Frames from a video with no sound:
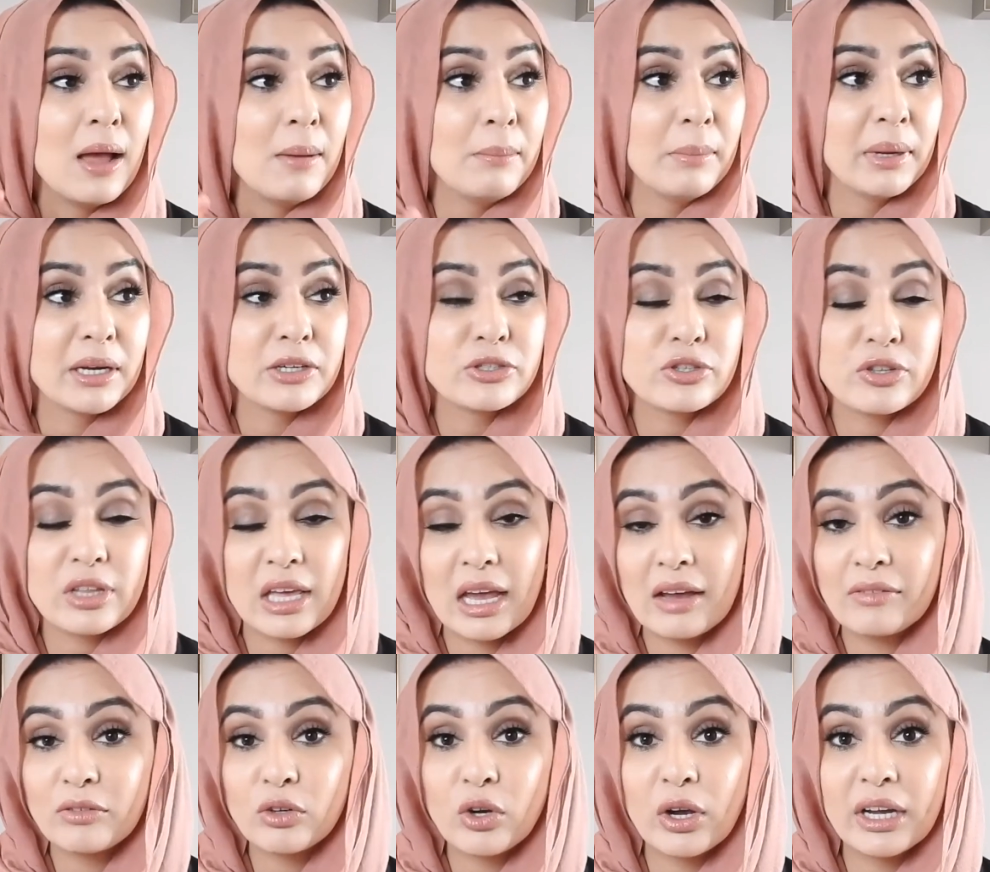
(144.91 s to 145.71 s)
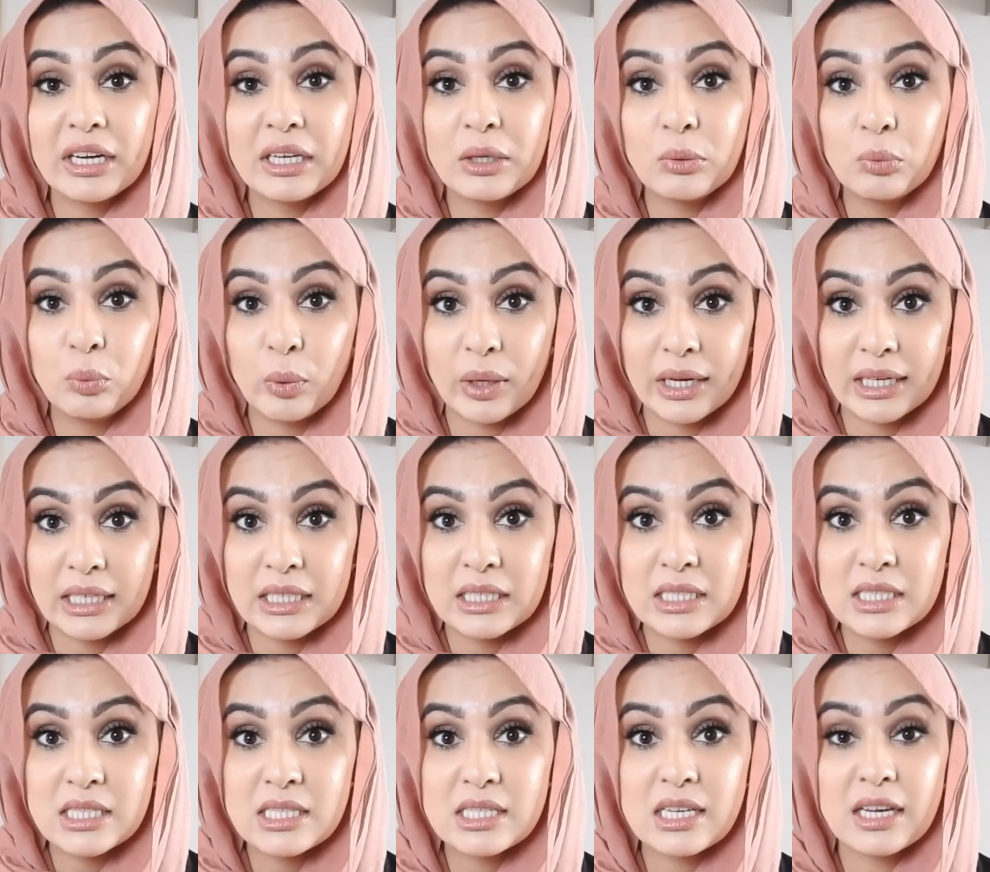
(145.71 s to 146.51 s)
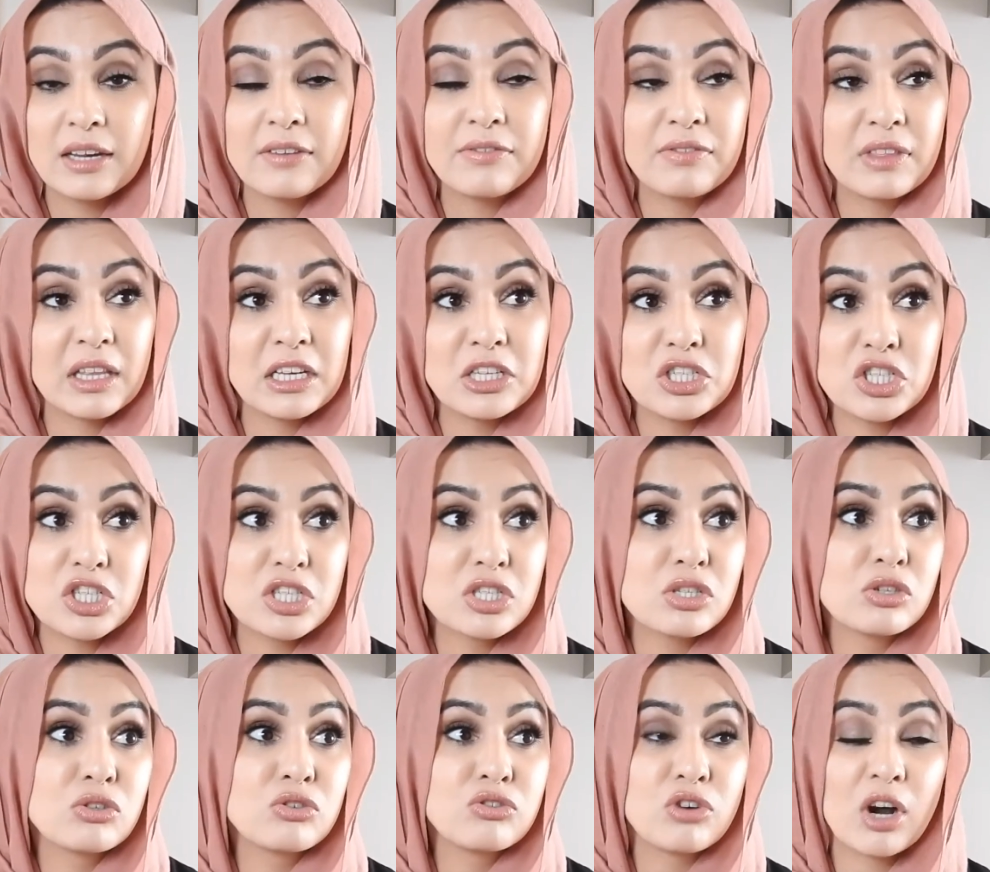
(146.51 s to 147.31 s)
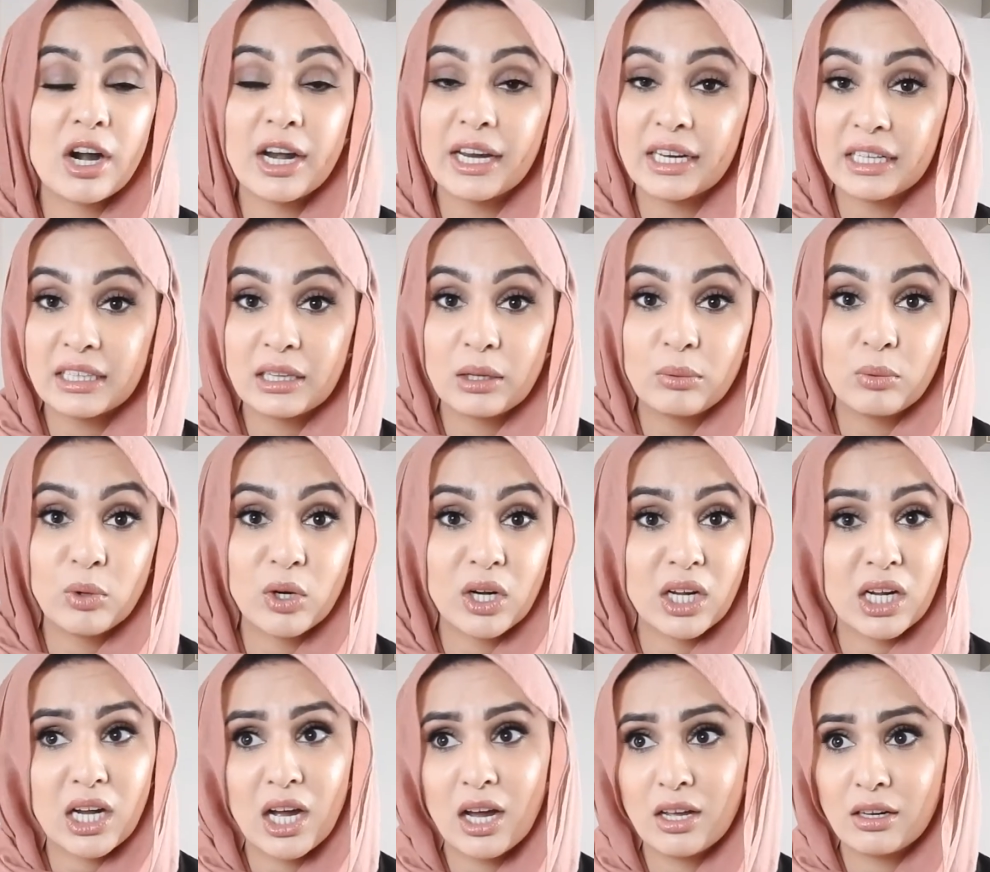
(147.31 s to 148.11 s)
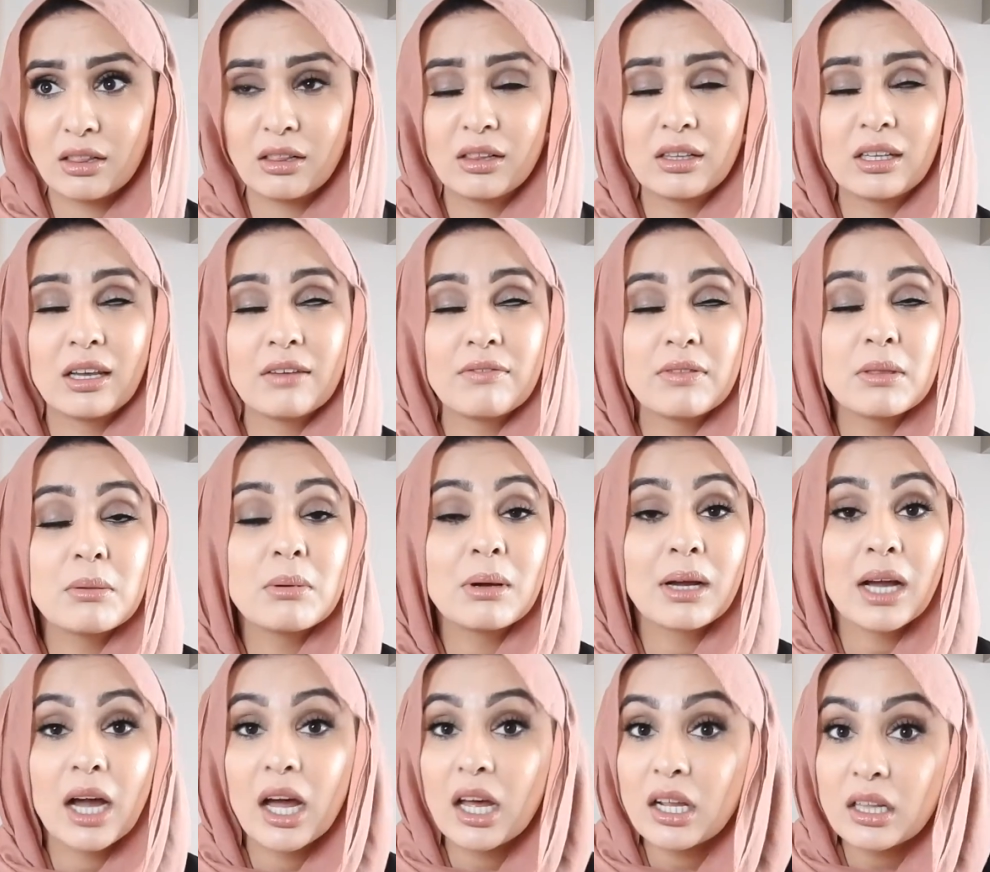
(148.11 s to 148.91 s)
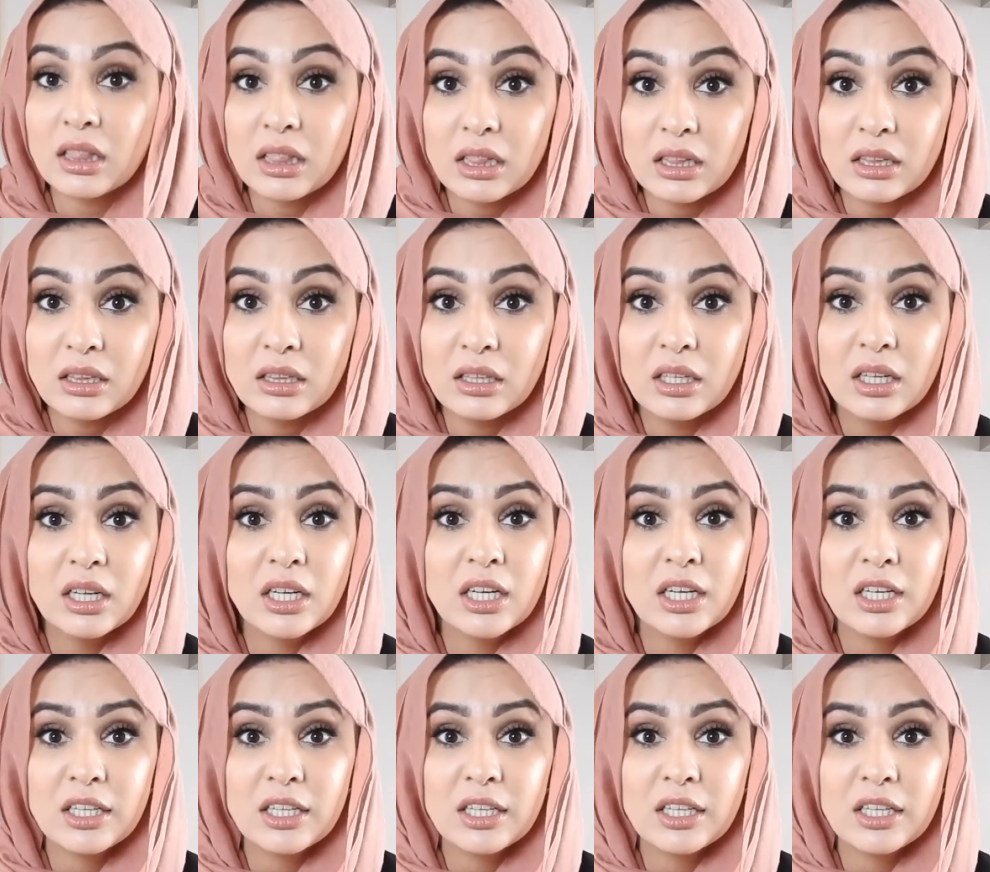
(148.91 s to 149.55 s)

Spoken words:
Make sure they haven't got any wind. If they're just crying and they want a cuddle, give them a cuddle.